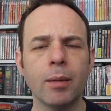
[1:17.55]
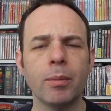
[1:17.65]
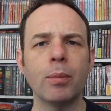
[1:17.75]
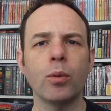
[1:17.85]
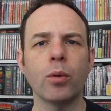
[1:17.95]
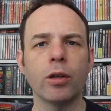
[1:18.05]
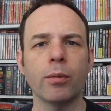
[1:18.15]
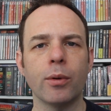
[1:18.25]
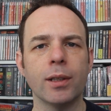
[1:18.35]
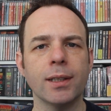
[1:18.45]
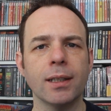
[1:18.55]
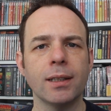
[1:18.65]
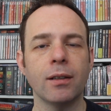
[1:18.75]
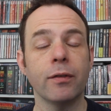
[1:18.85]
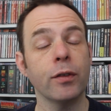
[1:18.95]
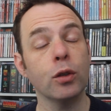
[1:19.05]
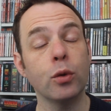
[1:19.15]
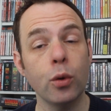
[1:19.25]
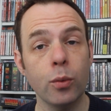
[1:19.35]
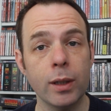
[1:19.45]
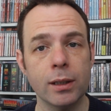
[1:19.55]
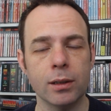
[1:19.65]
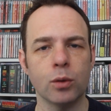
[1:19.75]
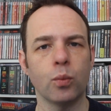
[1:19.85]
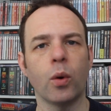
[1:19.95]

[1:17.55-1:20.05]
people round about the city for two reasons.